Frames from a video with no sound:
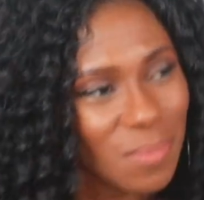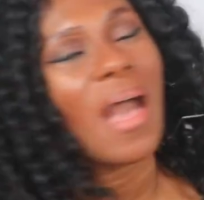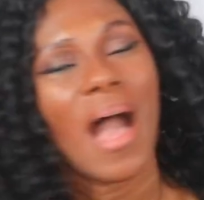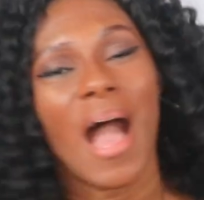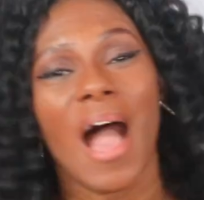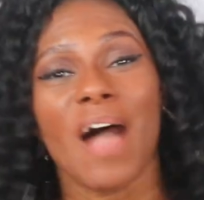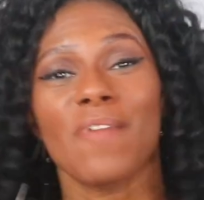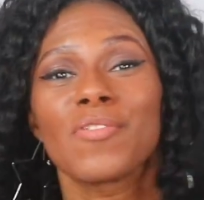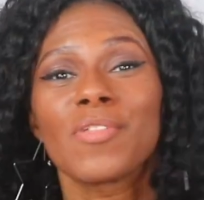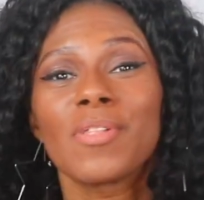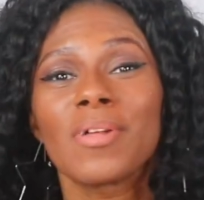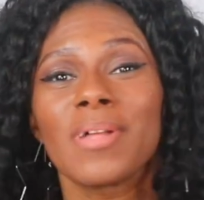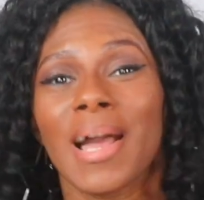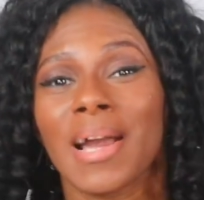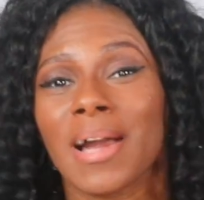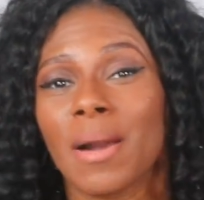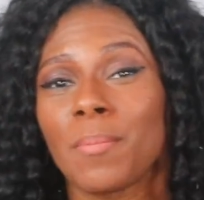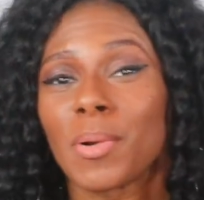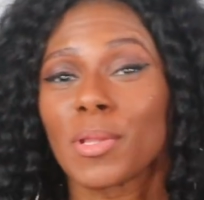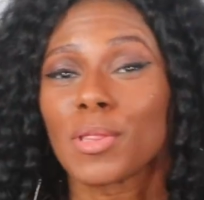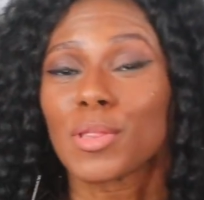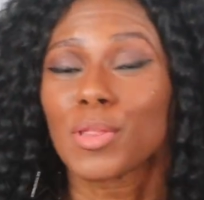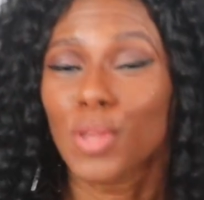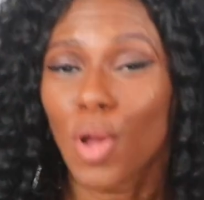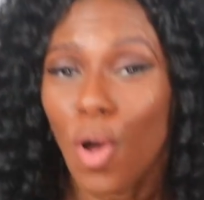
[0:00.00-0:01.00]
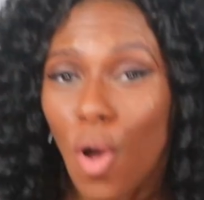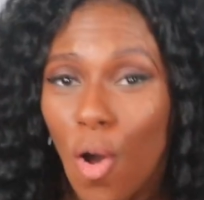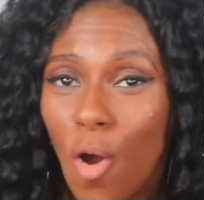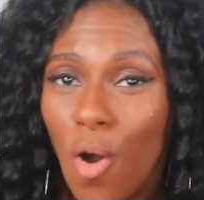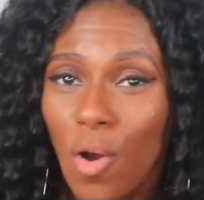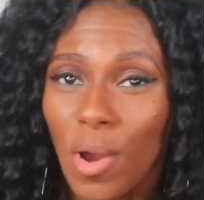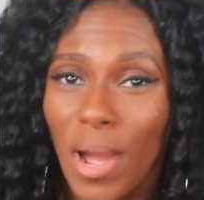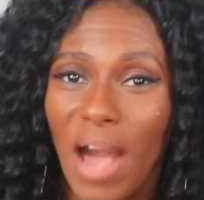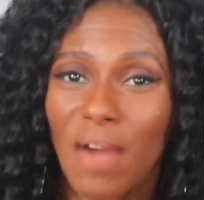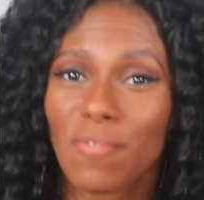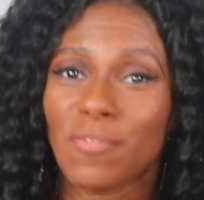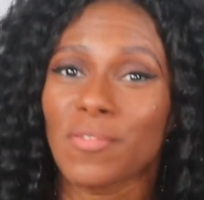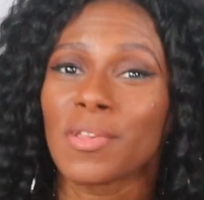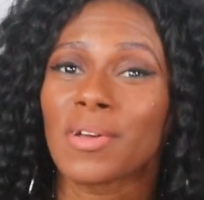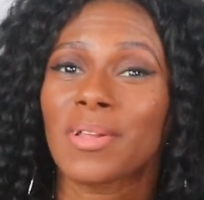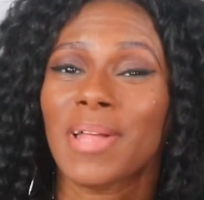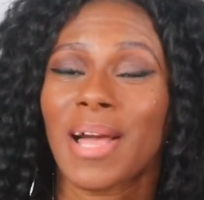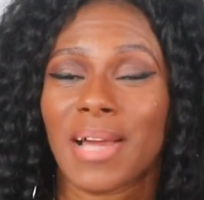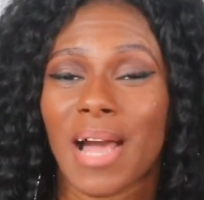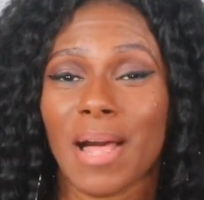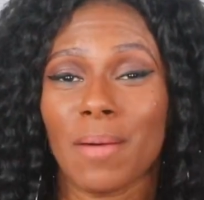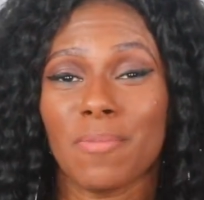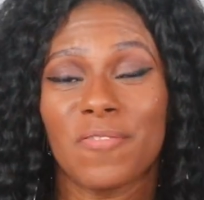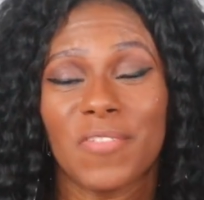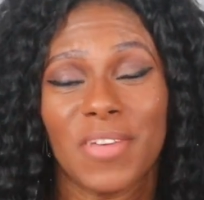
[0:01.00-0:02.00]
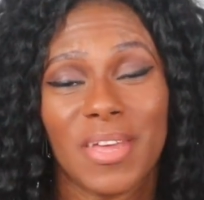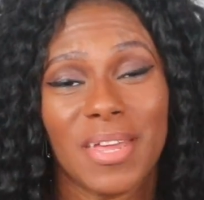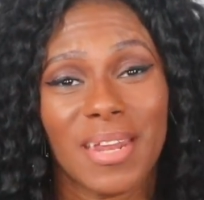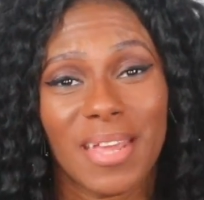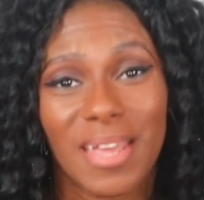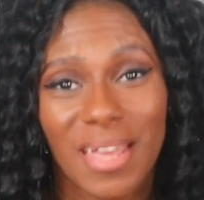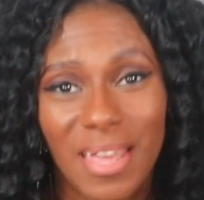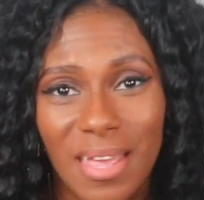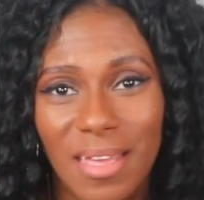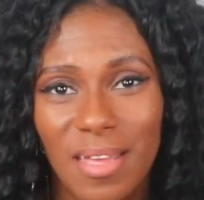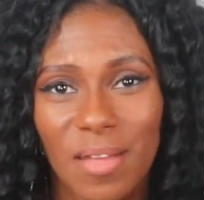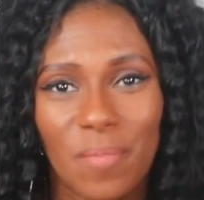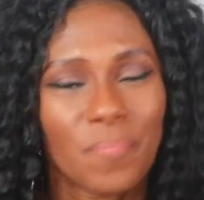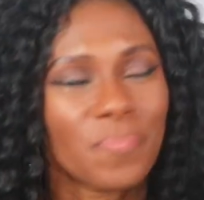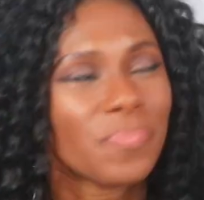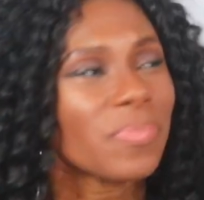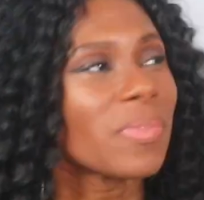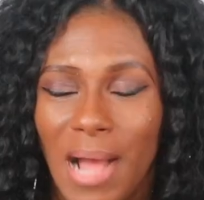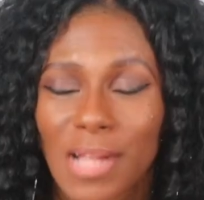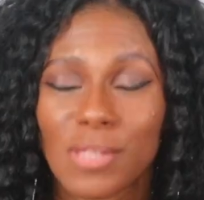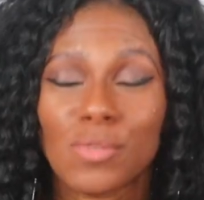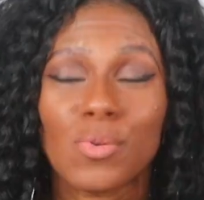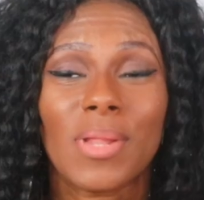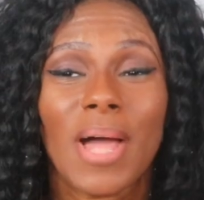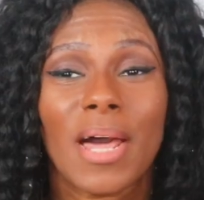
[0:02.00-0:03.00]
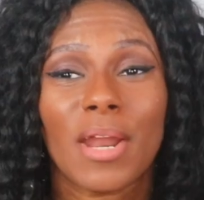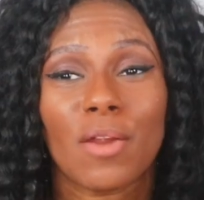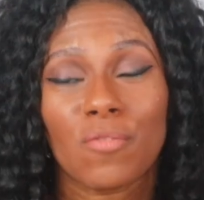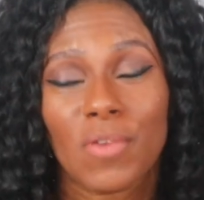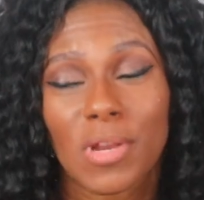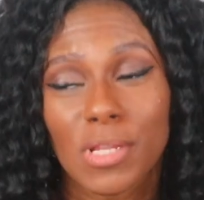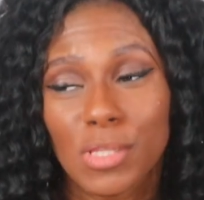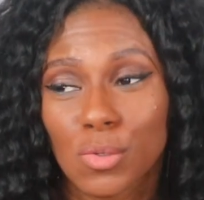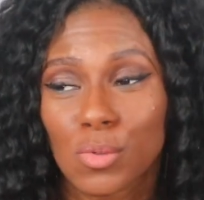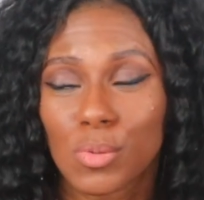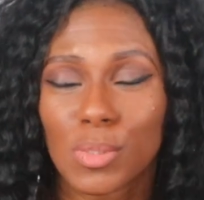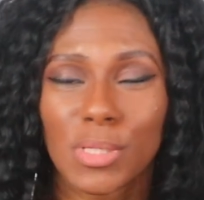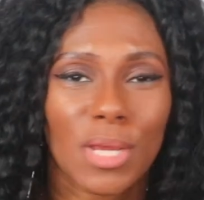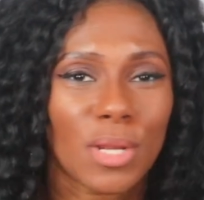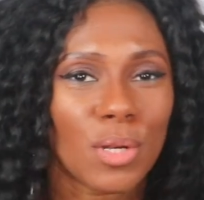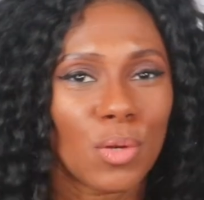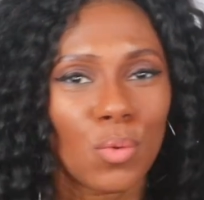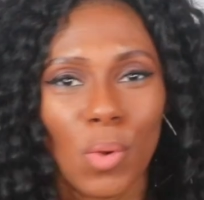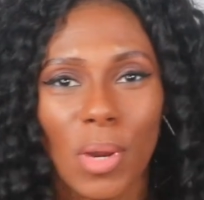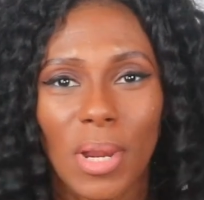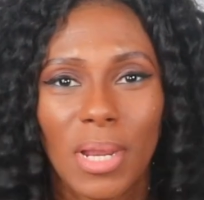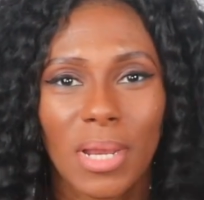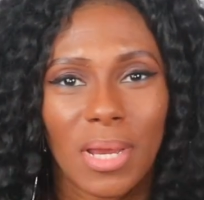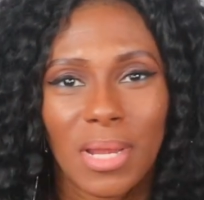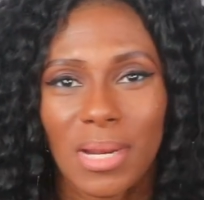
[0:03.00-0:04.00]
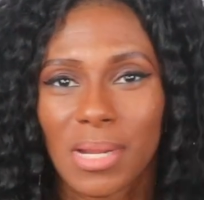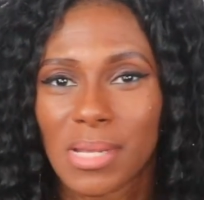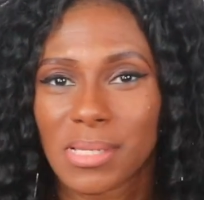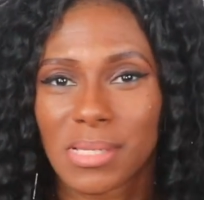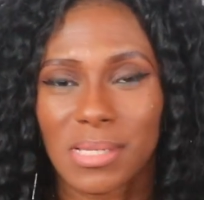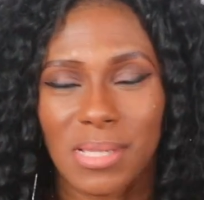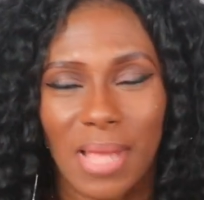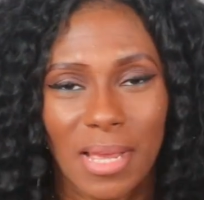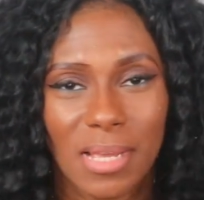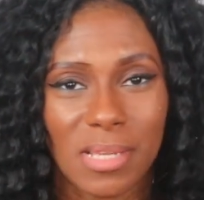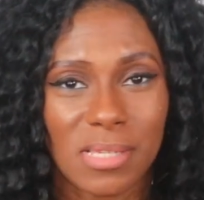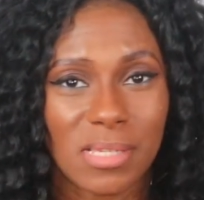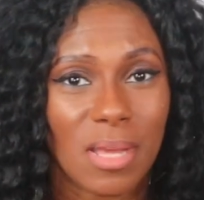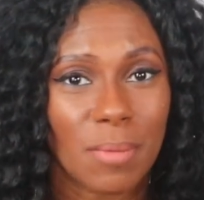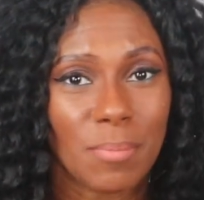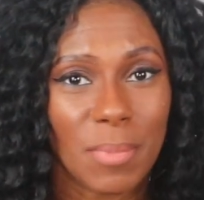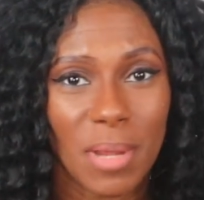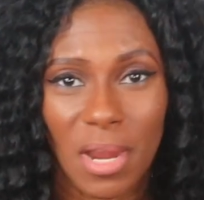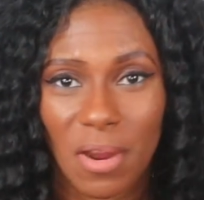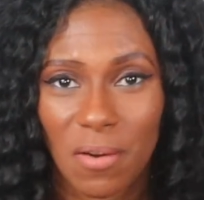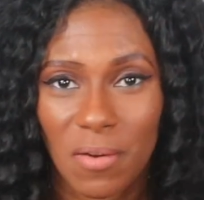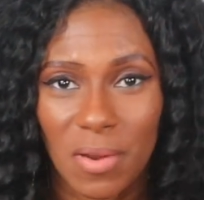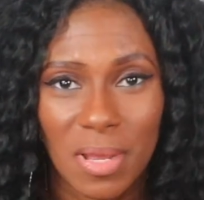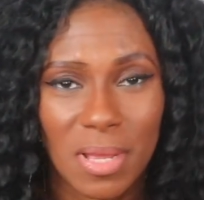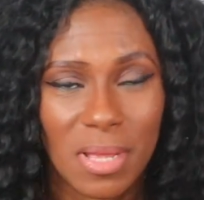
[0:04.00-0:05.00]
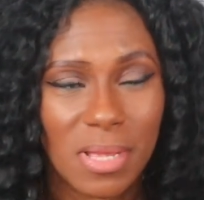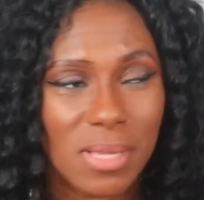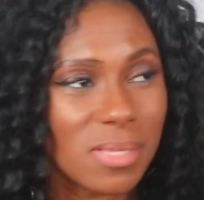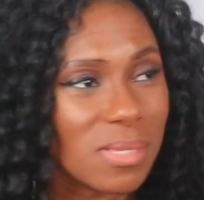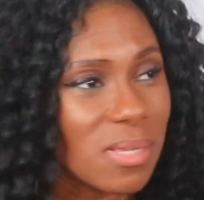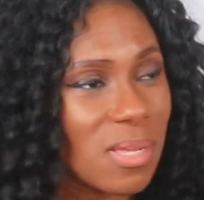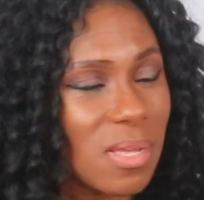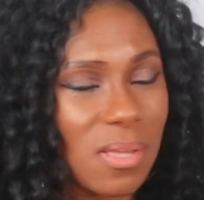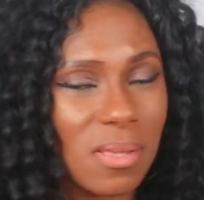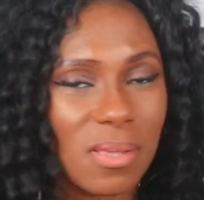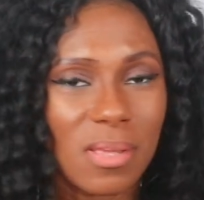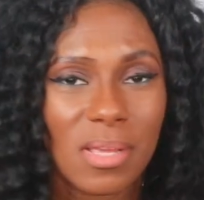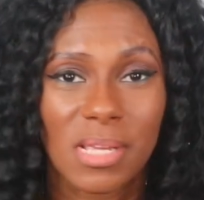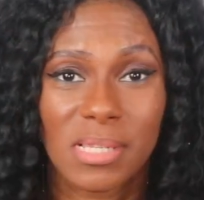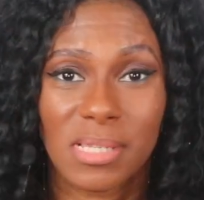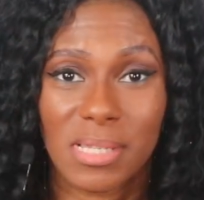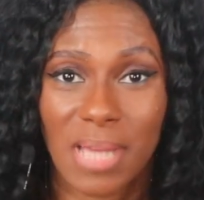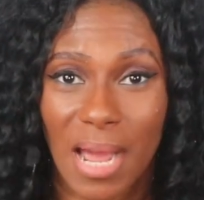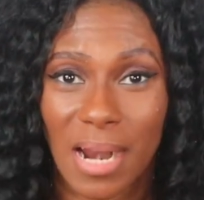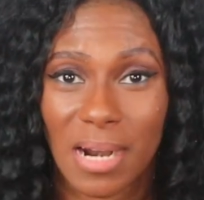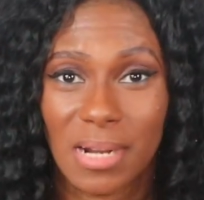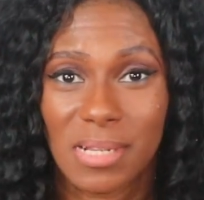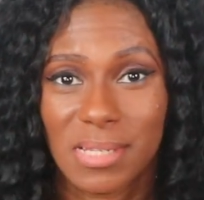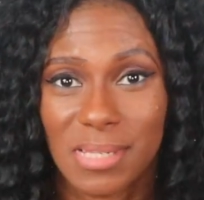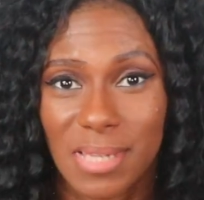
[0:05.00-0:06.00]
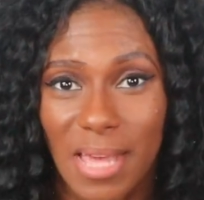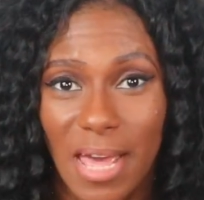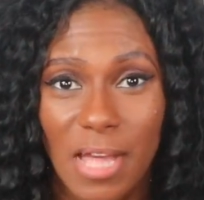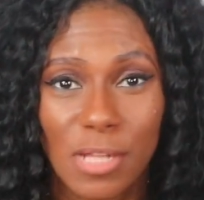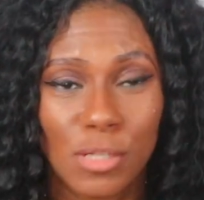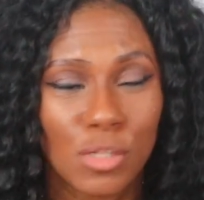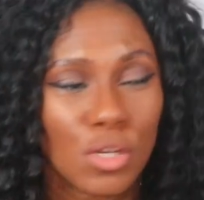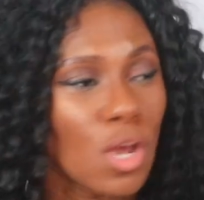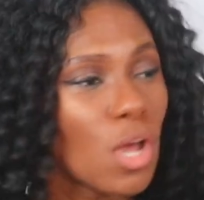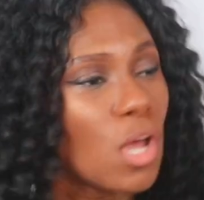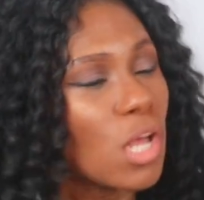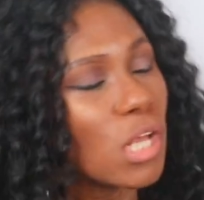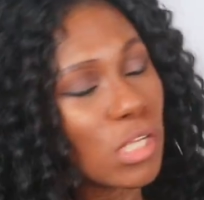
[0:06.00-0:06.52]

I have to look like I belong. I have to look like I fit in. I do a lot of rentals in Newark, and it's like some areas it's kind of sketch.